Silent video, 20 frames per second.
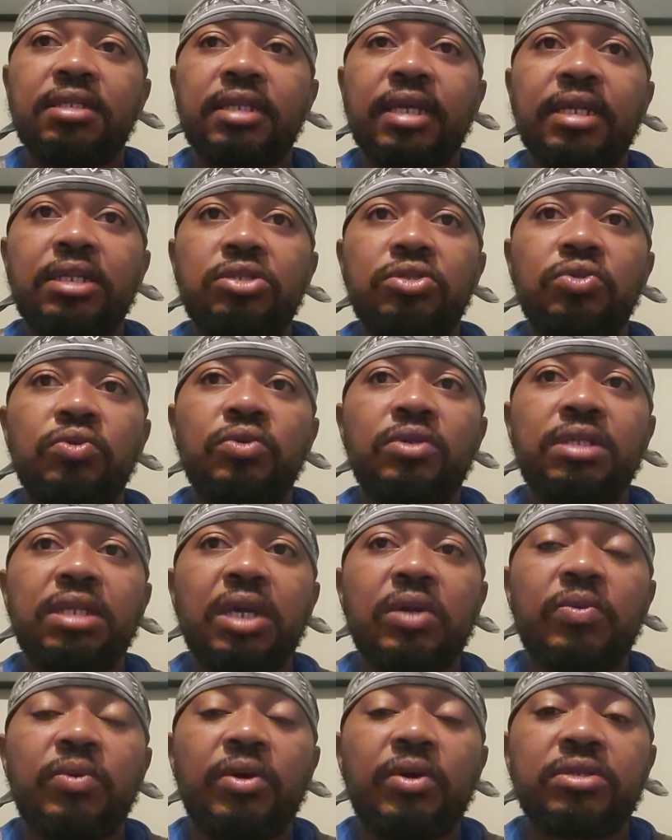they do what
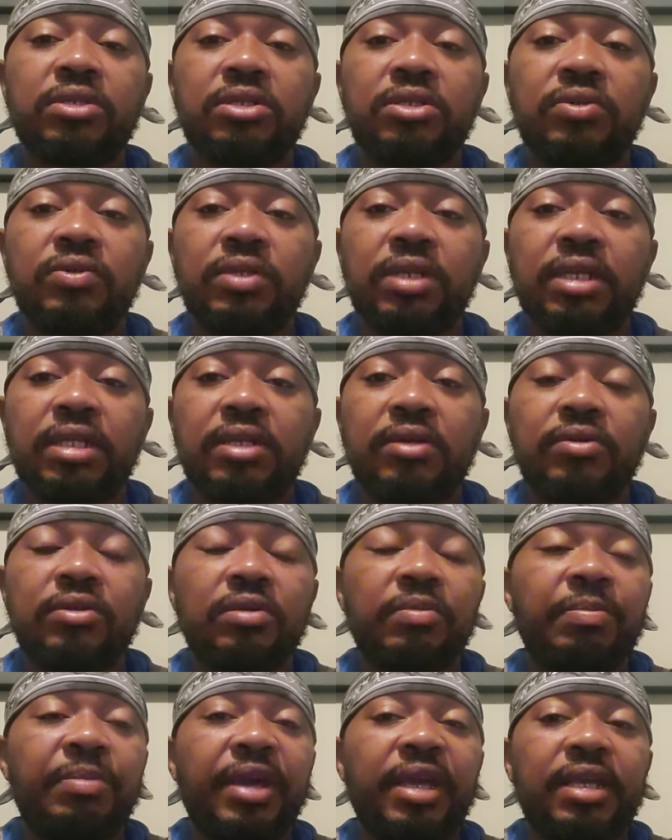they want to do. They
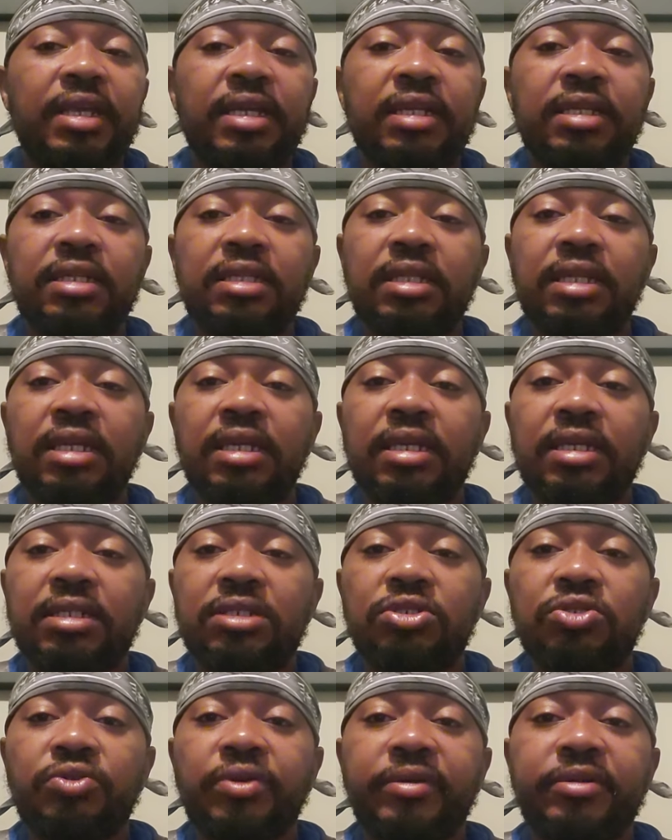don't obey anything in
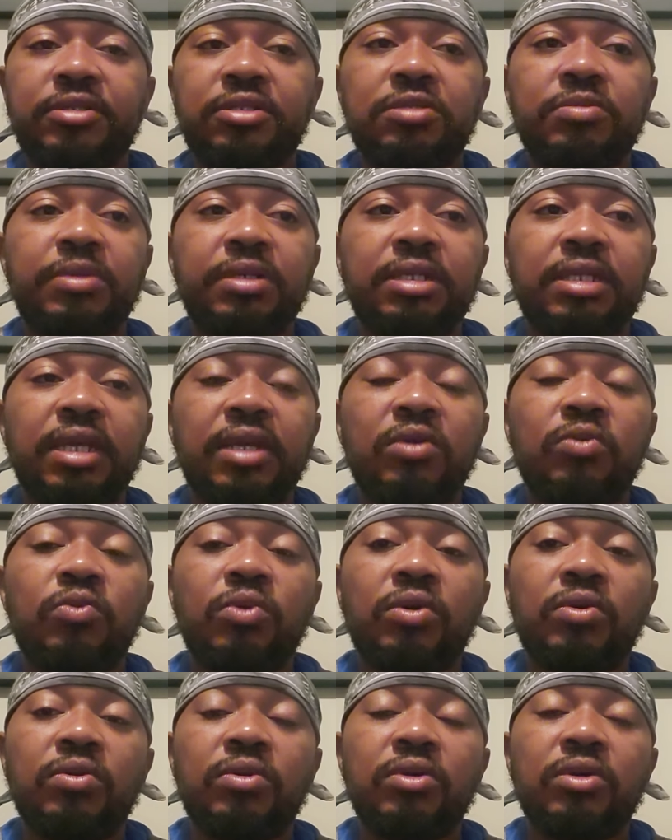the scriptures, but they
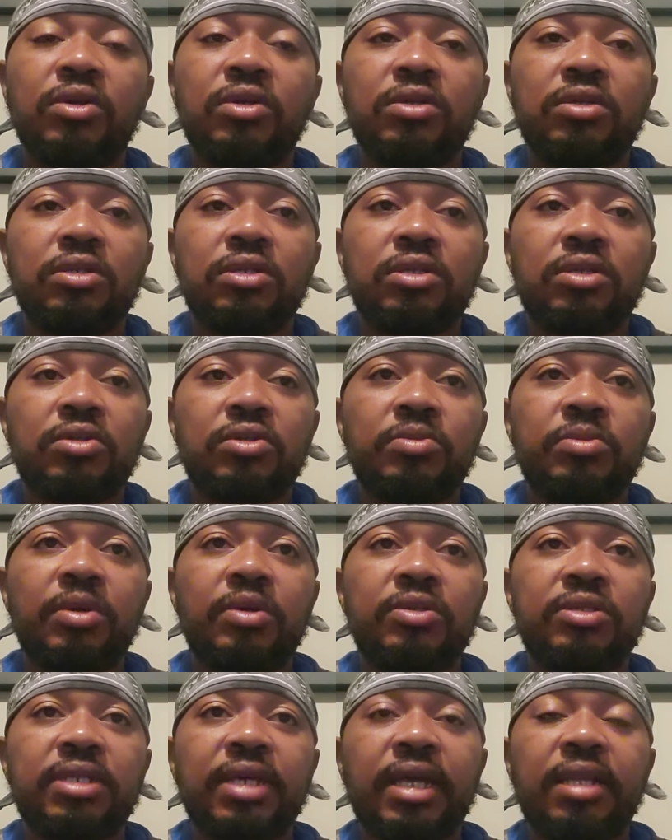want, you know, the
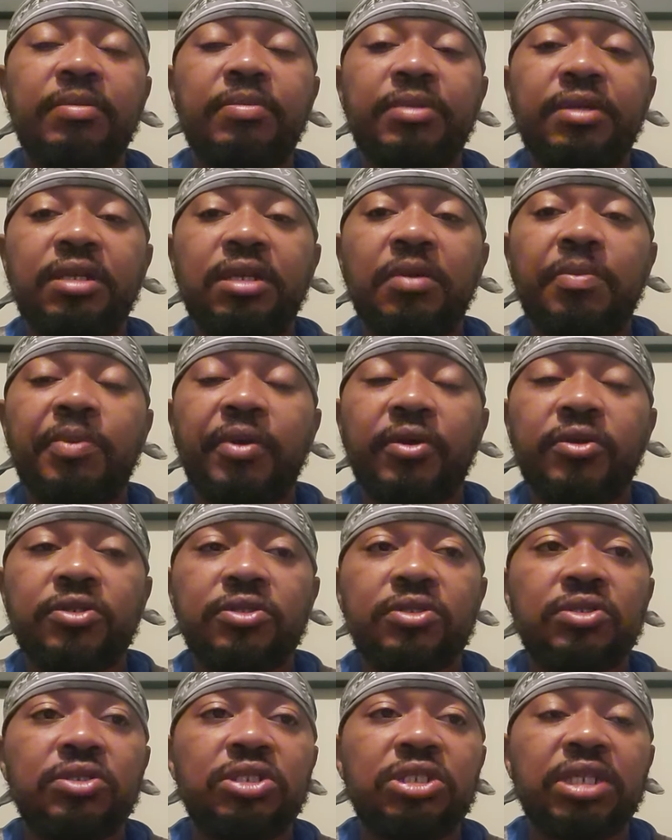Most High to be their
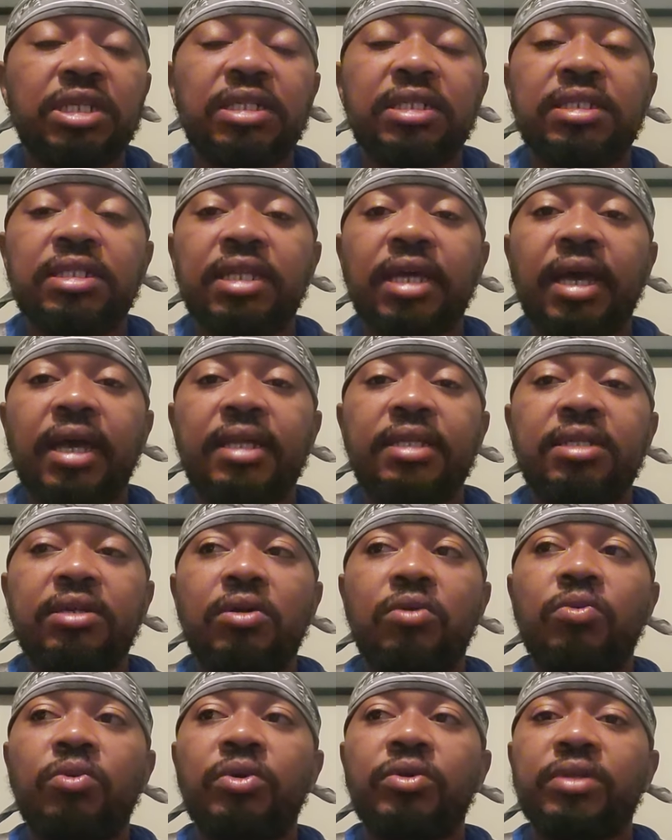personal genie. Nah, it
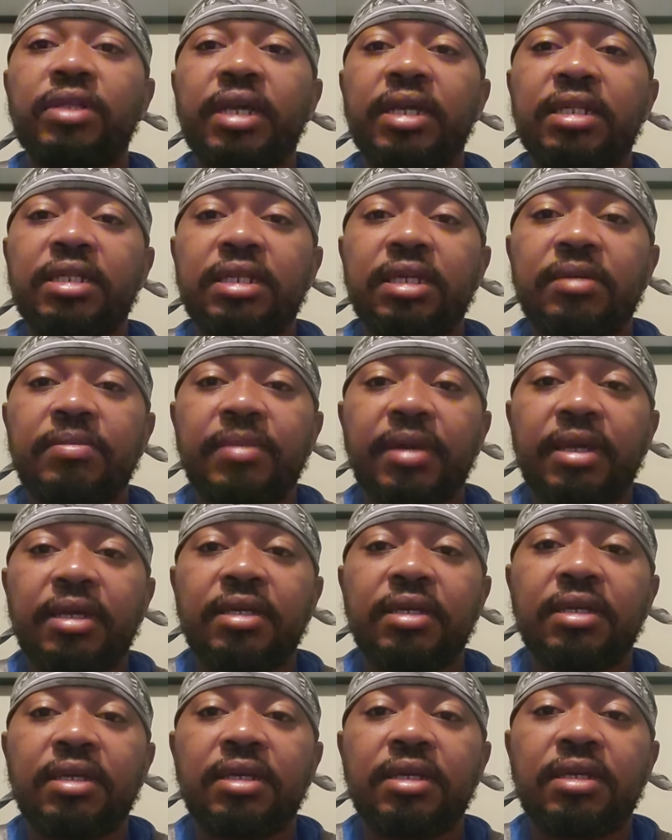don't work like that, man
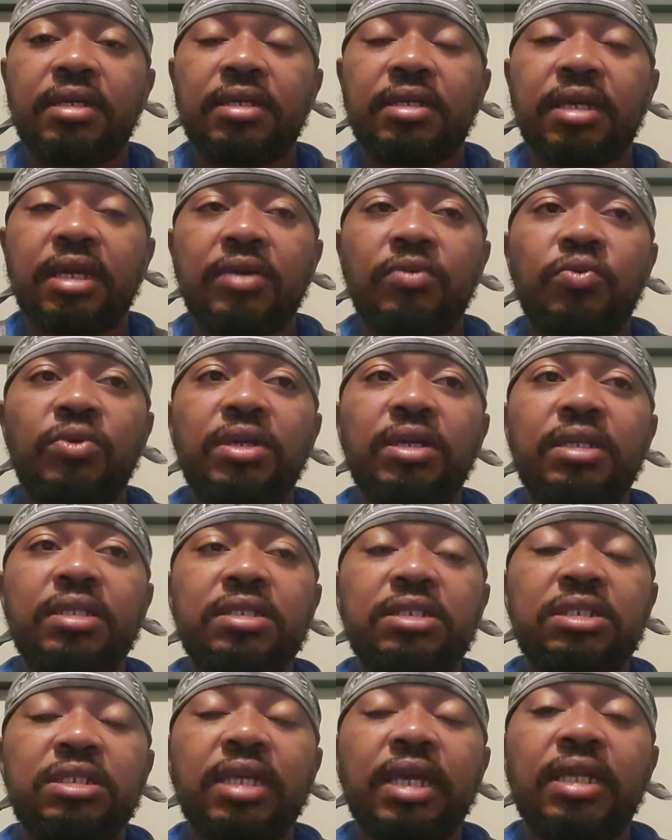and we
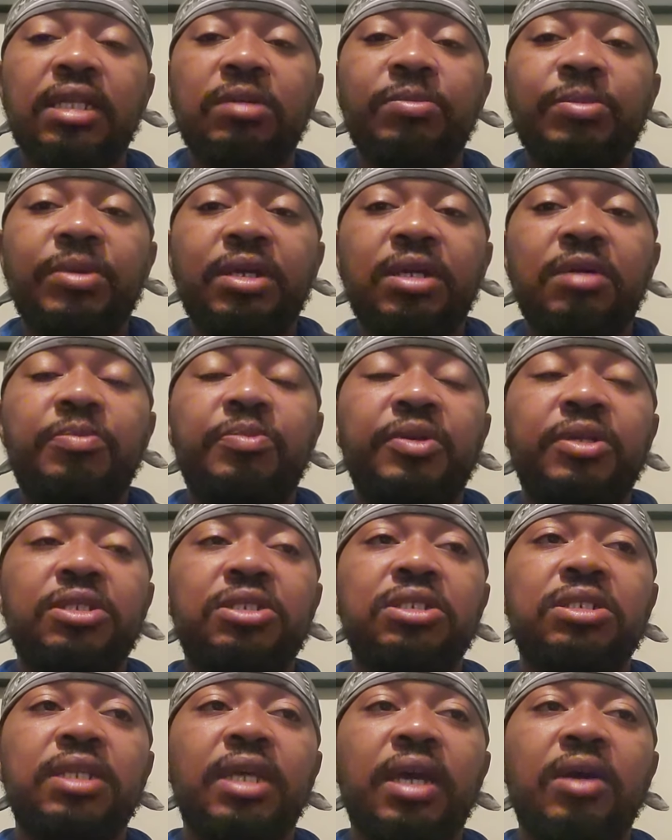understand the bigger
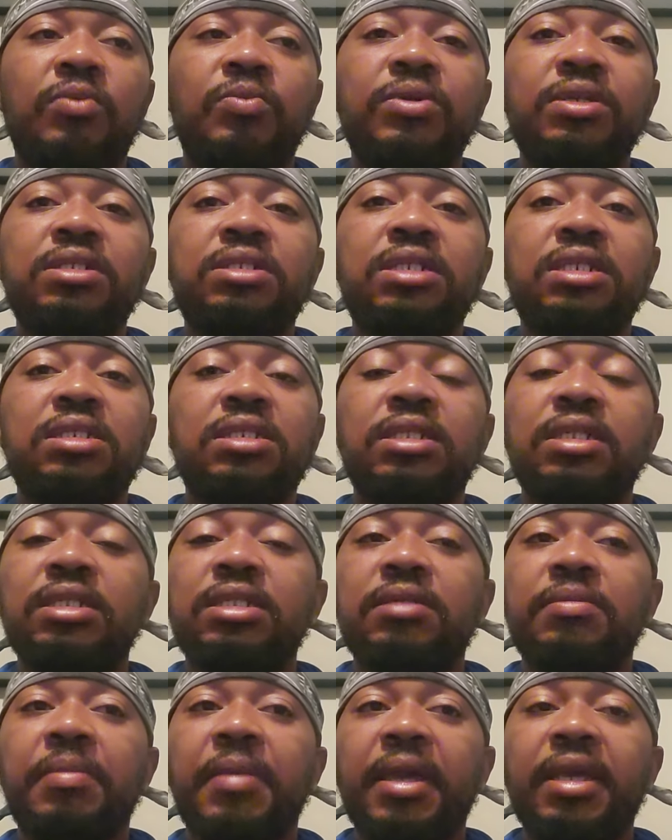picture now. We just
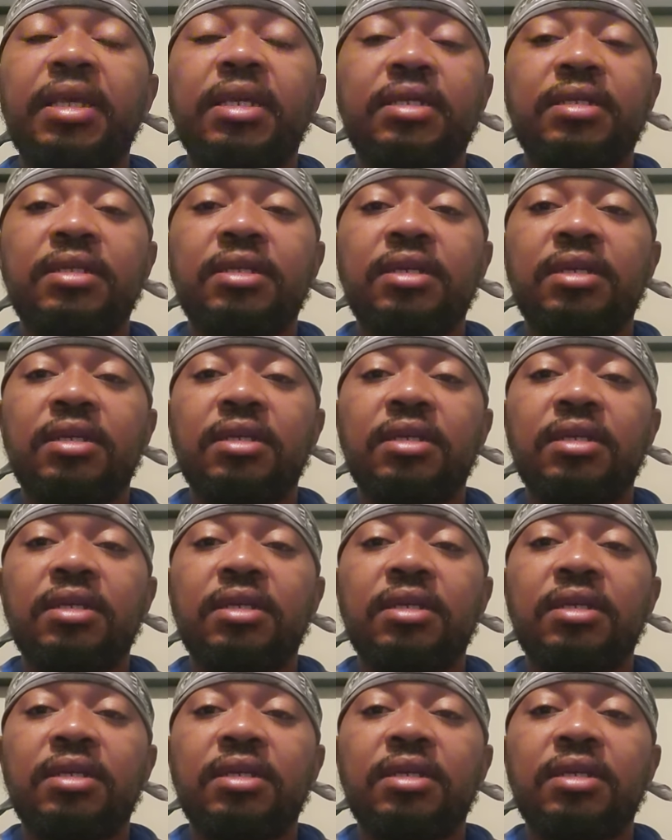need to make it,